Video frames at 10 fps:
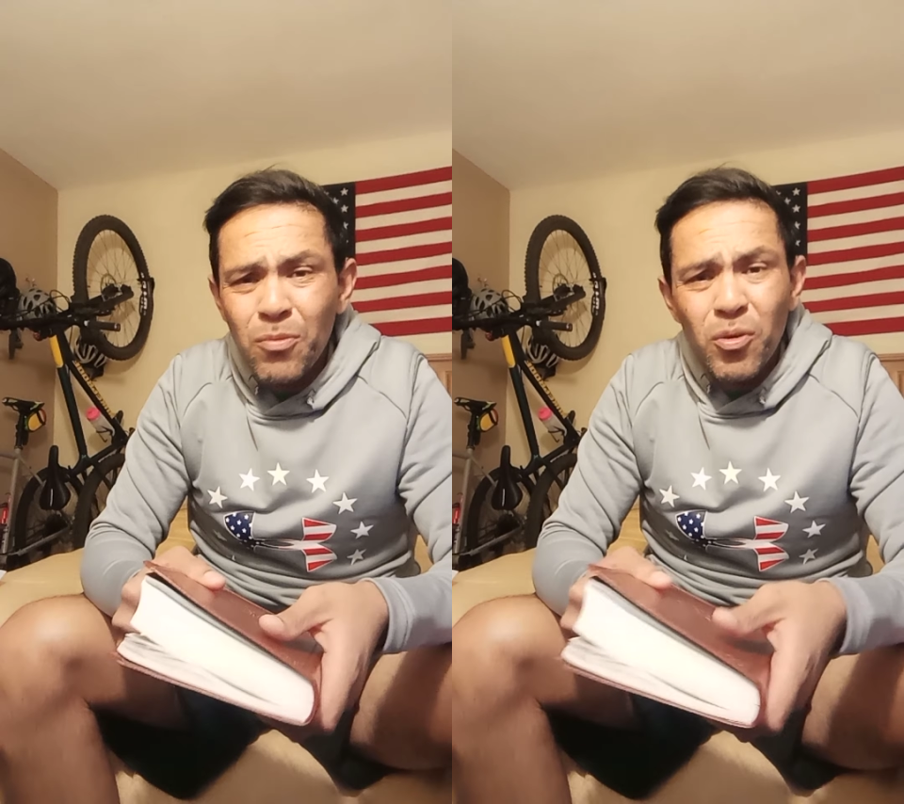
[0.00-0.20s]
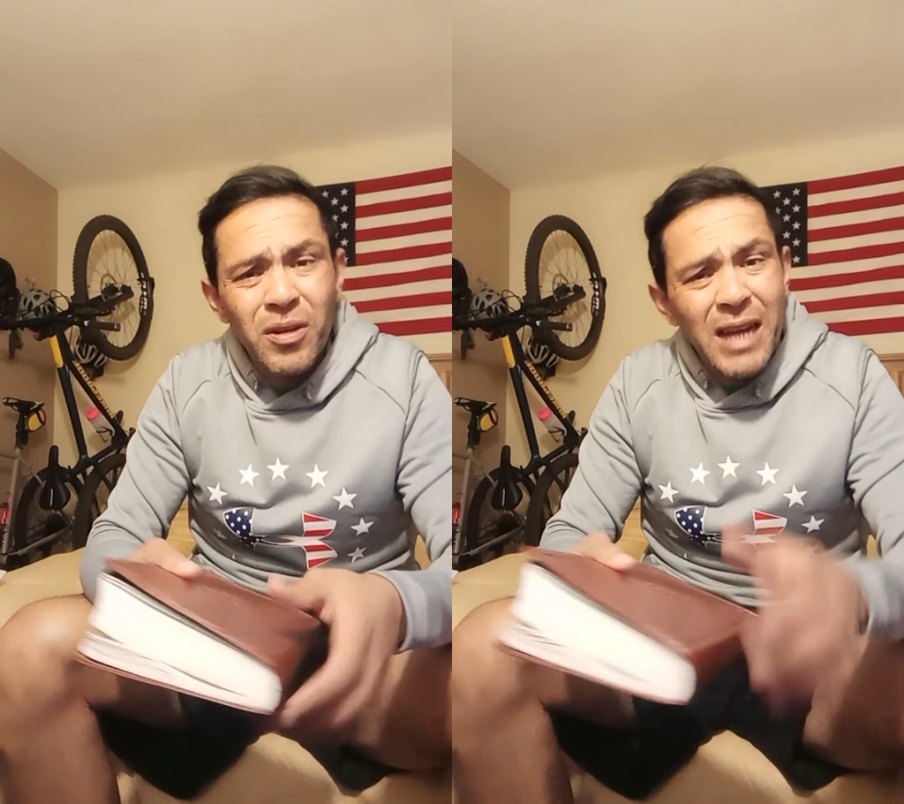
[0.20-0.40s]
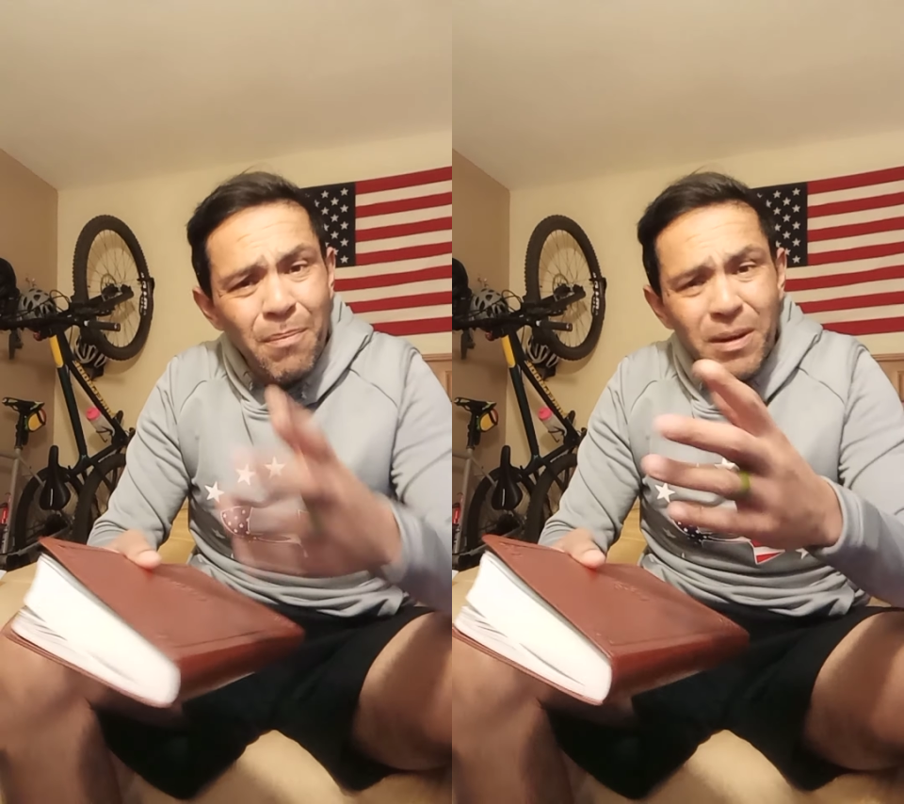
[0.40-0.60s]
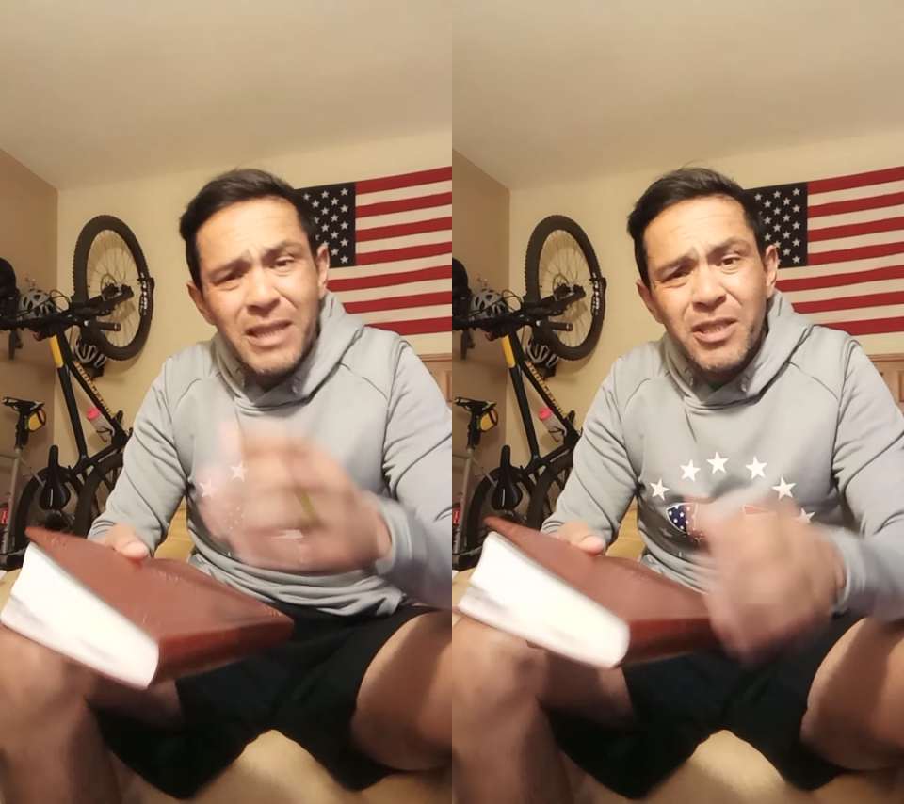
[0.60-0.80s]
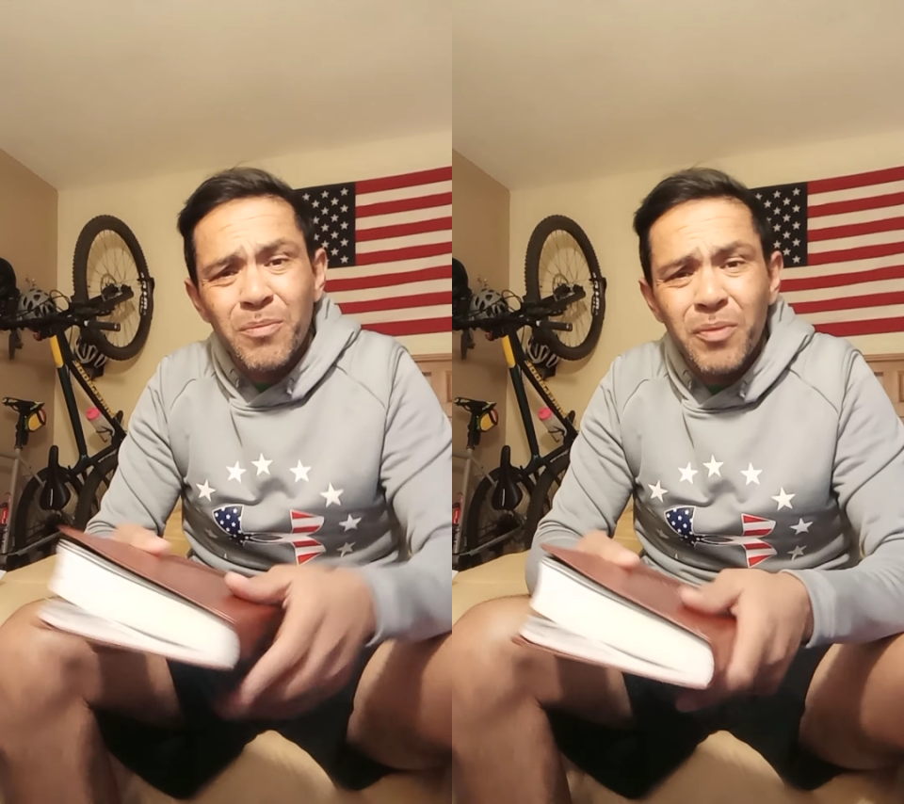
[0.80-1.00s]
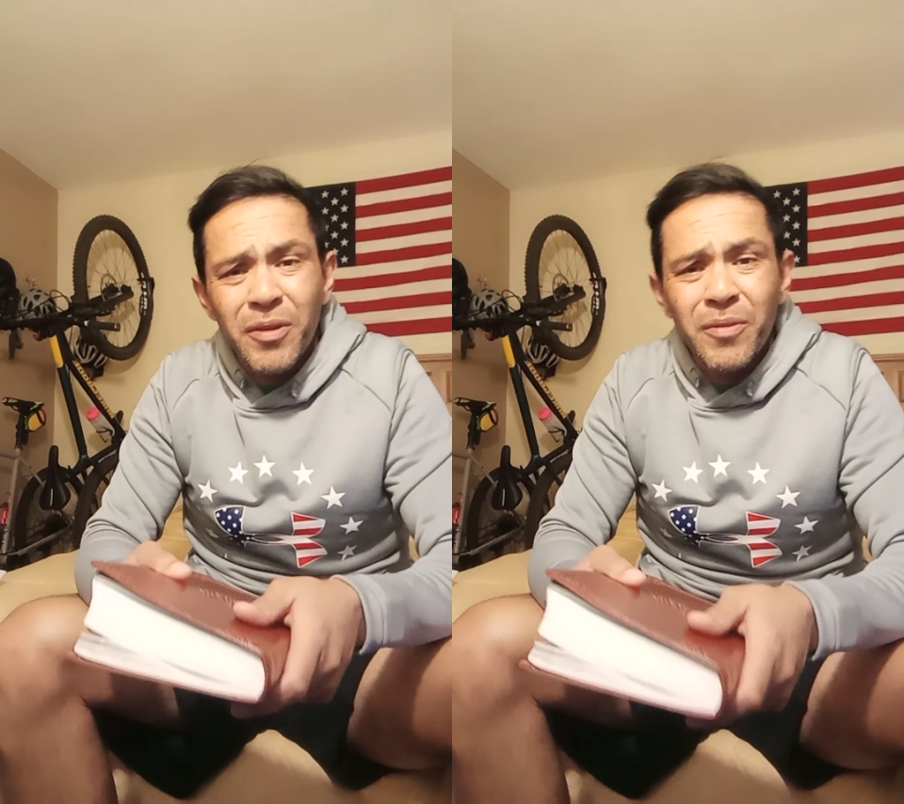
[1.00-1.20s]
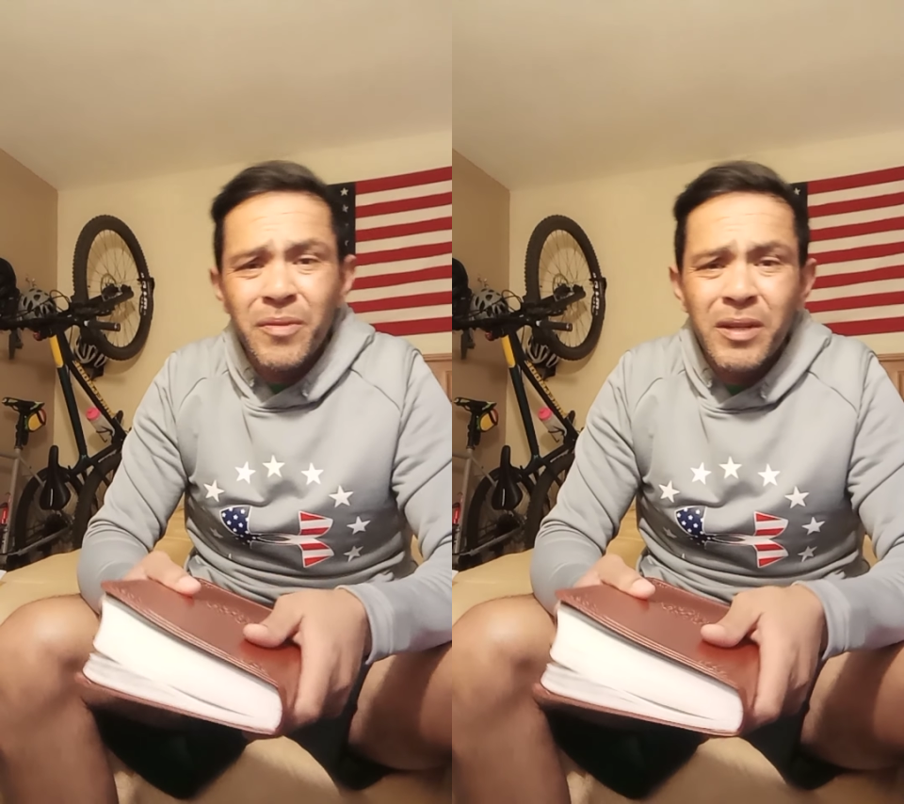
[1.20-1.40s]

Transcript: well, God bless you, bro.